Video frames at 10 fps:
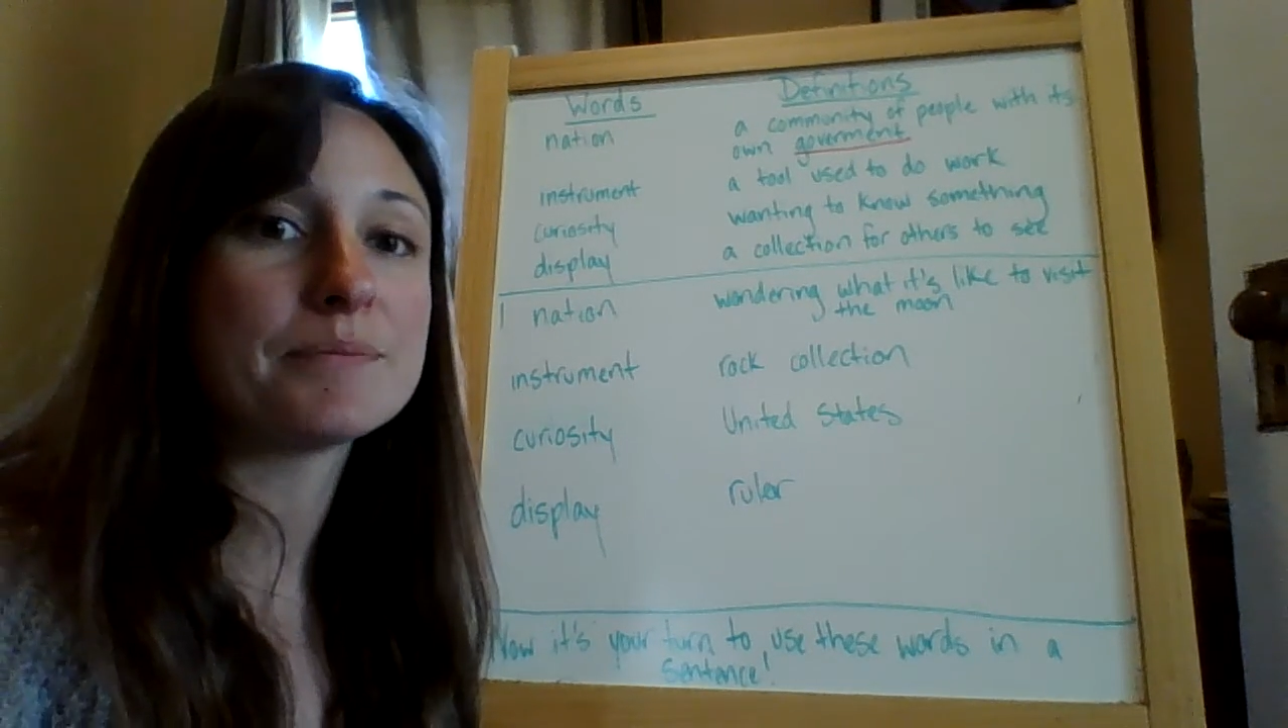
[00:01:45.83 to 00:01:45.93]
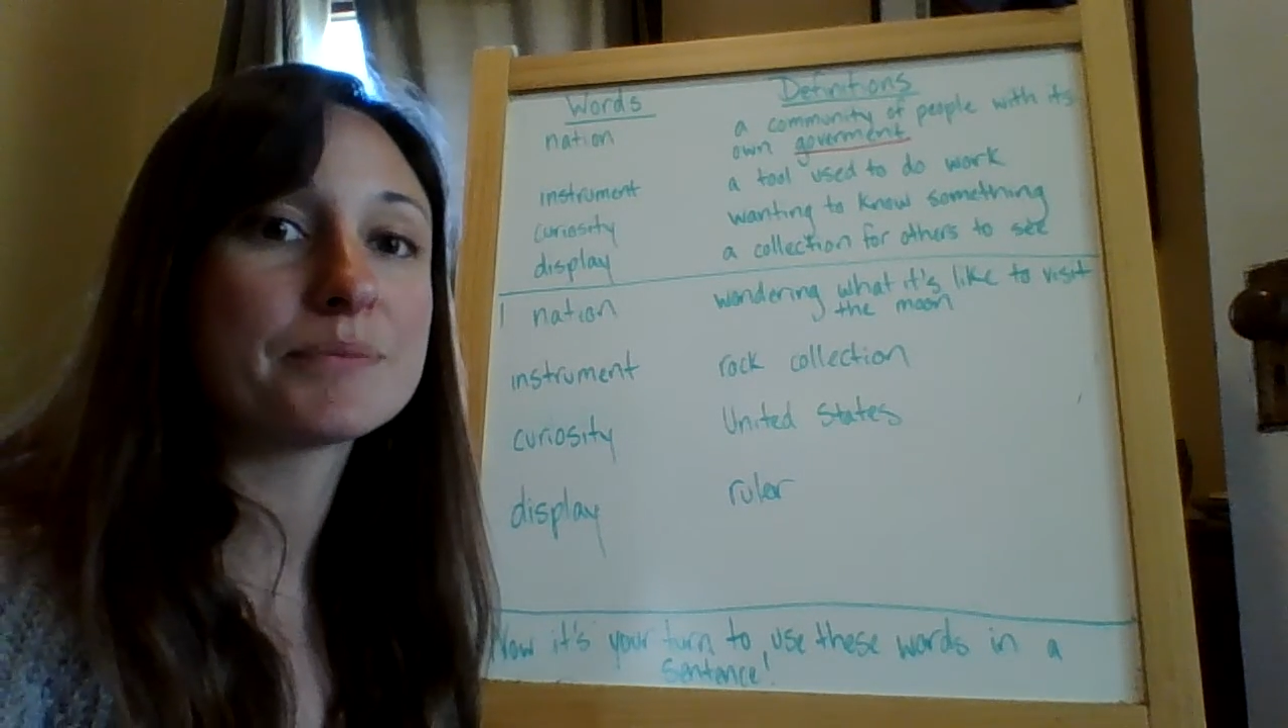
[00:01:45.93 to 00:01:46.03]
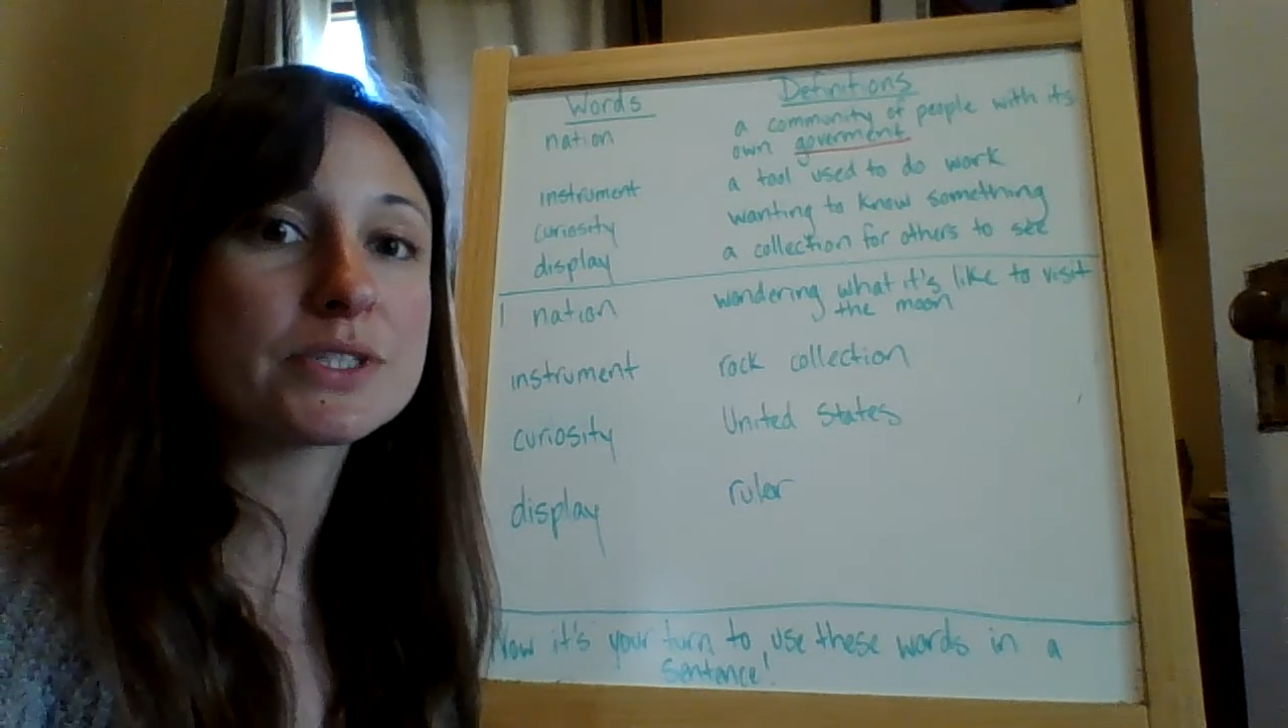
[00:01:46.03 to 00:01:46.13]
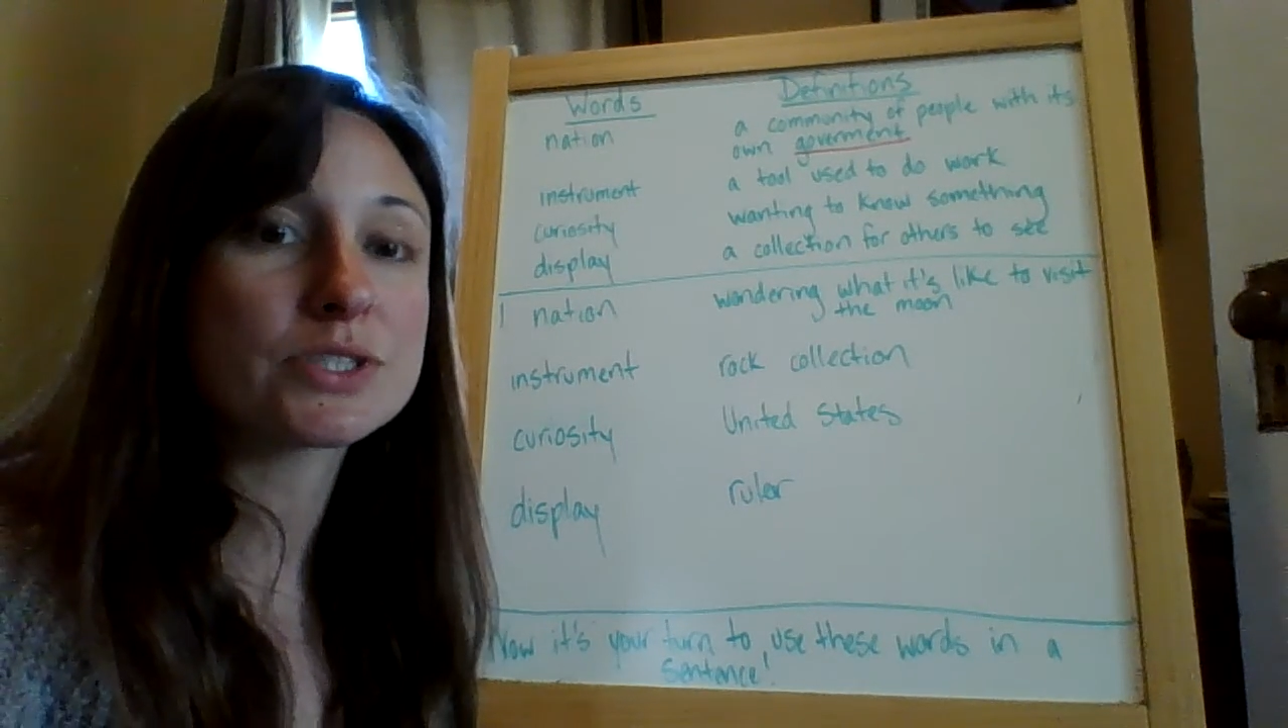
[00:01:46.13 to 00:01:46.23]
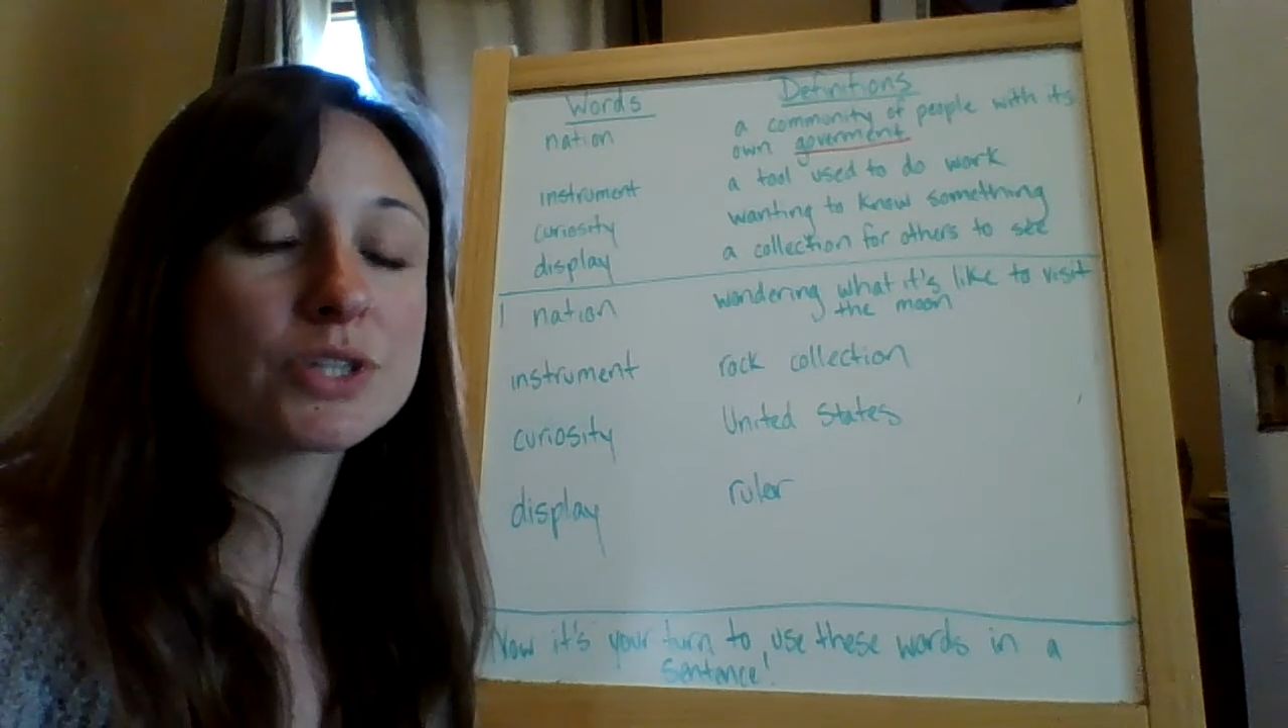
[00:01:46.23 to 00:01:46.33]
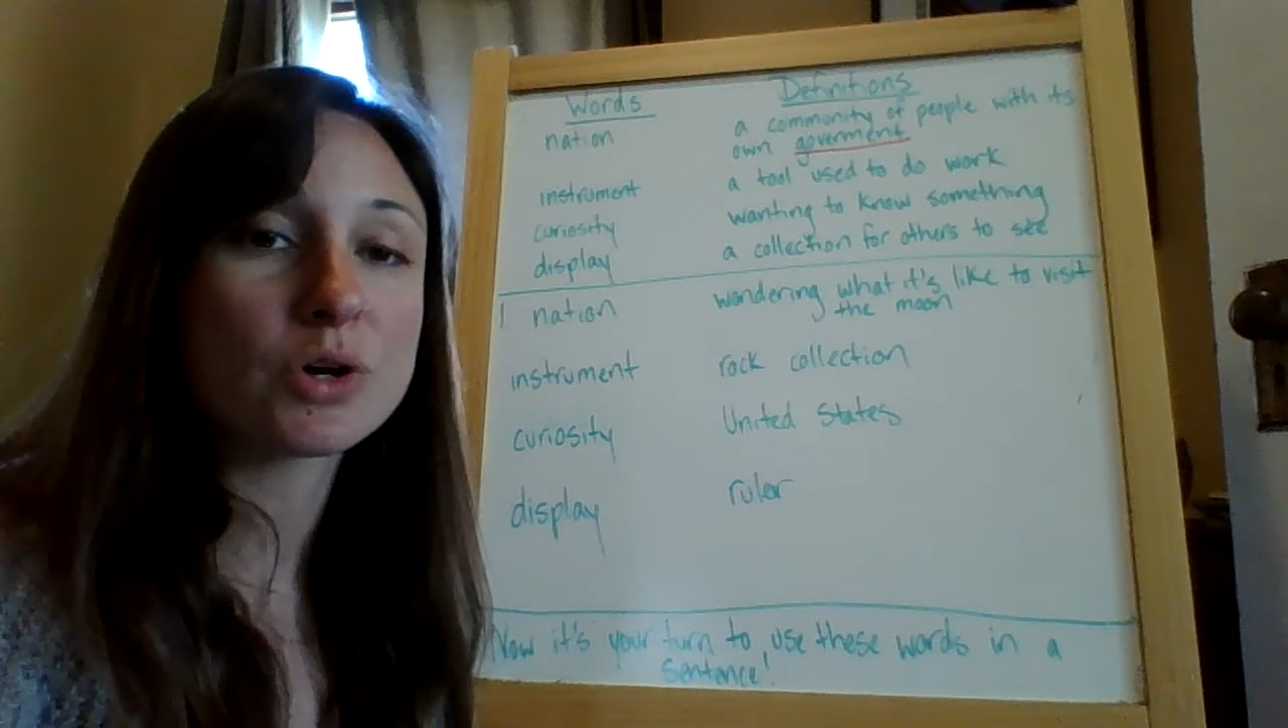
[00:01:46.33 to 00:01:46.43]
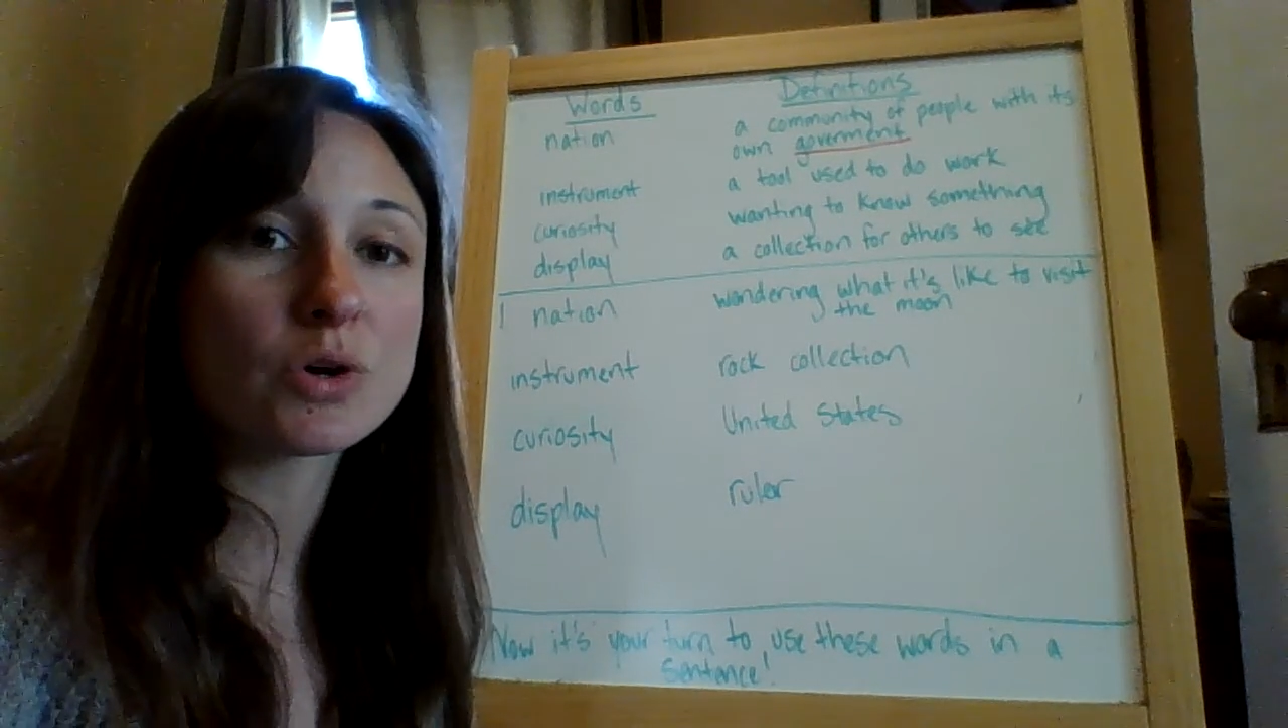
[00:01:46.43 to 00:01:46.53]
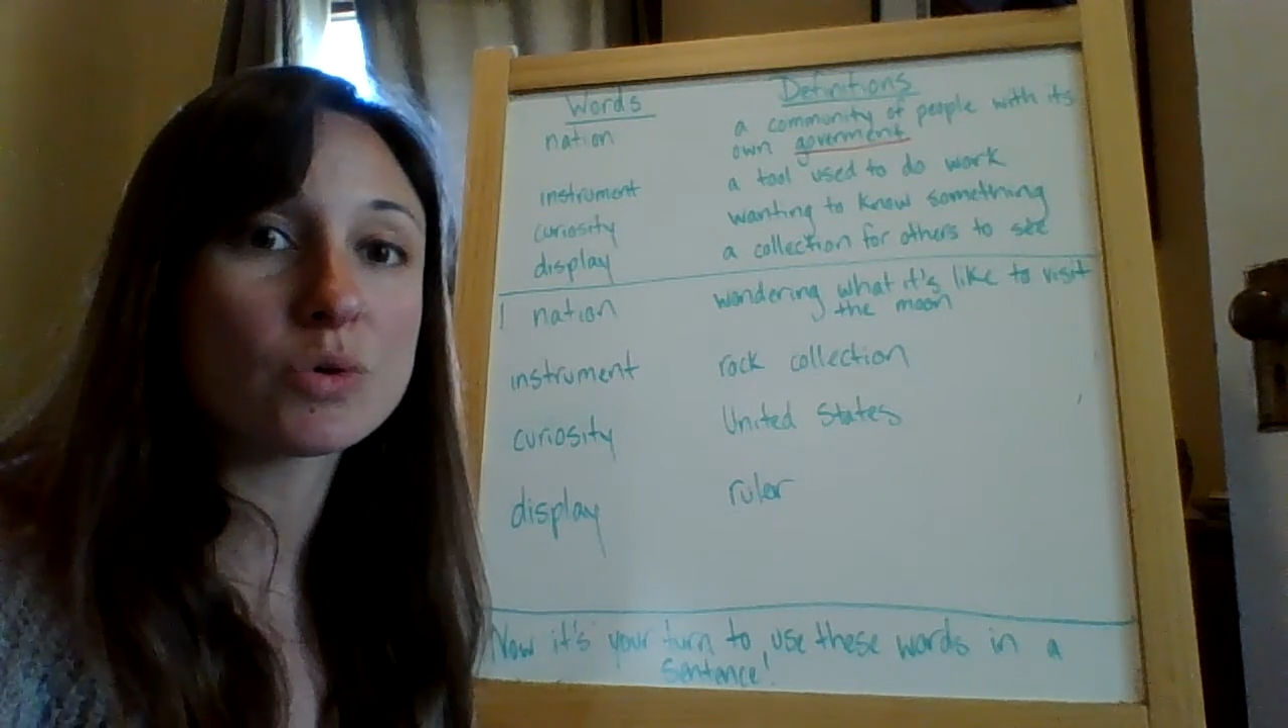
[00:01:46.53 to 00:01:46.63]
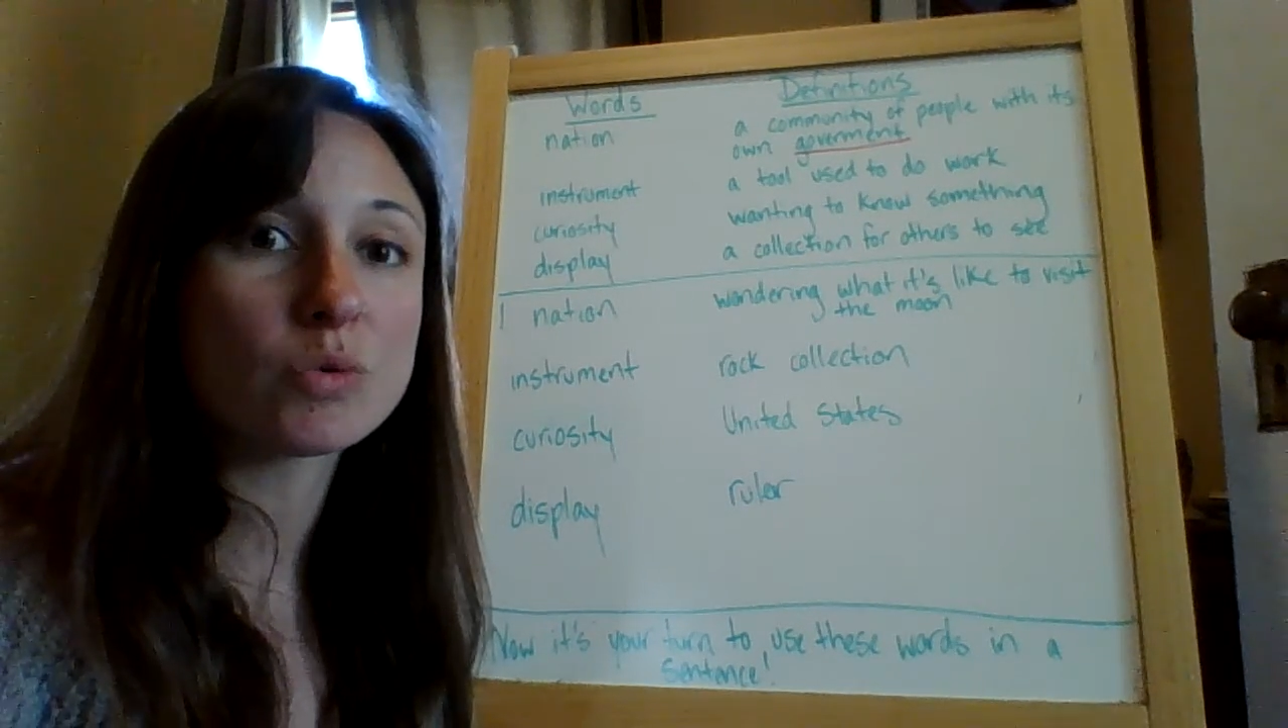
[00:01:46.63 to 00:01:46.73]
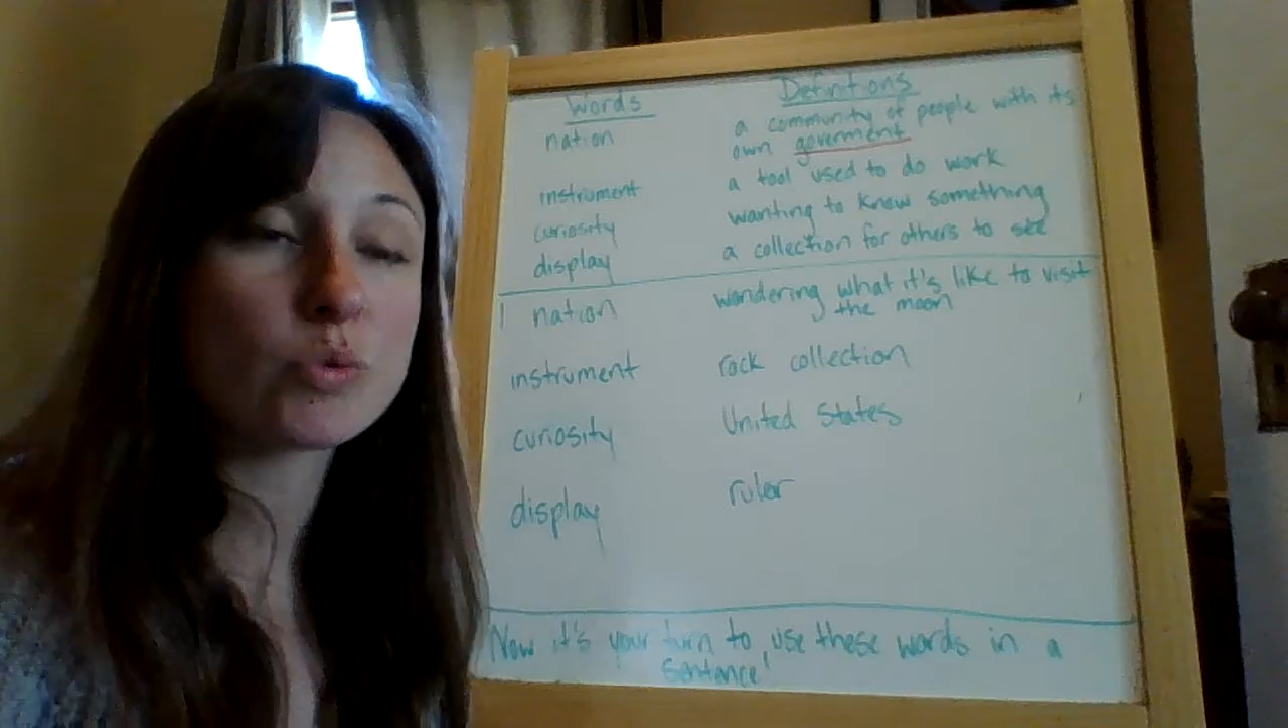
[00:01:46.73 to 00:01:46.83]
So